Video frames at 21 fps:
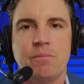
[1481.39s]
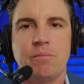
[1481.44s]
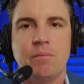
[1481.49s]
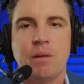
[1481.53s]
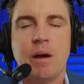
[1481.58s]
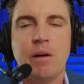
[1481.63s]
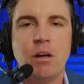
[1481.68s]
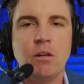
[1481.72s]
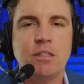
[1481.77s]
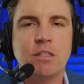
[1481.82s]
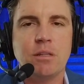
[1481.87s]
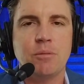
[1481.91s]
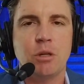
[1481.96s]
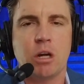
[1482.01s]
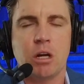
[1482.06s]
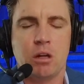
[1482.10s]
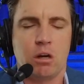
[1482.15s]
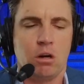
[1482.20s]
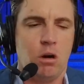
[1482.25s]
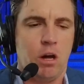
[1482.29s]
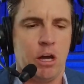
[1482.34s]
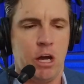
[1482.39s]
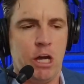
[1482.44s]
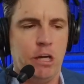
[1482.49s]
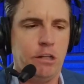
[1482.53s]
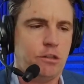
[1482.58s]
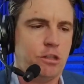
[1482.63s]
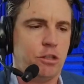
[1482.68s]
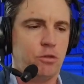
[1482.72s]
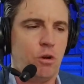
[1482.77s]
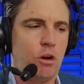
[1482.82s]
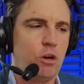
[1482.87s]
Now, I know some of you guys are like, oh, I hate
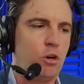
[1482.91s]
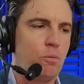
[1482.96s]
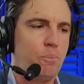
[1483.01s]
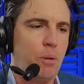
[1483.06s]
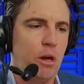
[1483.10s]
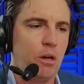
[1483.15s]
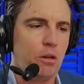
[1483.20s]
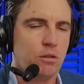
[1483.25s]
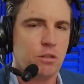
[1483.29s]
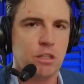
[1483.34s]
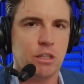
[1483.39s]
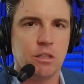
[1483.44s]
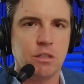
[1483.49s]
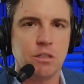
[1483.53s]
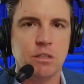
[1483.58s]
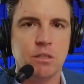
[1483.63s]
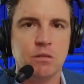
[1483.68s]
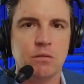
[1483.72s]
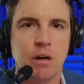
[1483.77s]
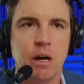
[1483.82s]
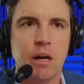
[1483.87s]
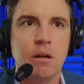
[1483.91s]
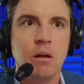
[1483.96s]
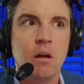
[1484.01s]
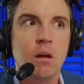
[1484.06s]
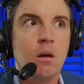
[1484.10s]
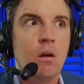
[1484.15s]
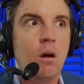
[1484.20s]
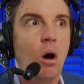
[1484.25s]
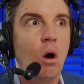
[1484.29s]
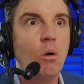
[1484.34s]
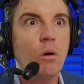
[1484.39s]
surrender penalties, right?
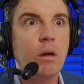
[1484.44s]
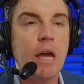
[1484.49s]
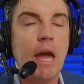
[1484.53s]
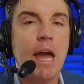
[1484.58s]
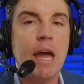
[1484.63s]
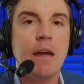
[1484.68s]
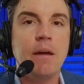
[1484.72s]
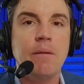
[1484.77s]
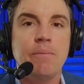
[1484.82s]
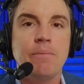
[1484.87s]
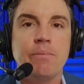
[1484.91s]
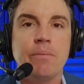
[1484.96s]
Okay.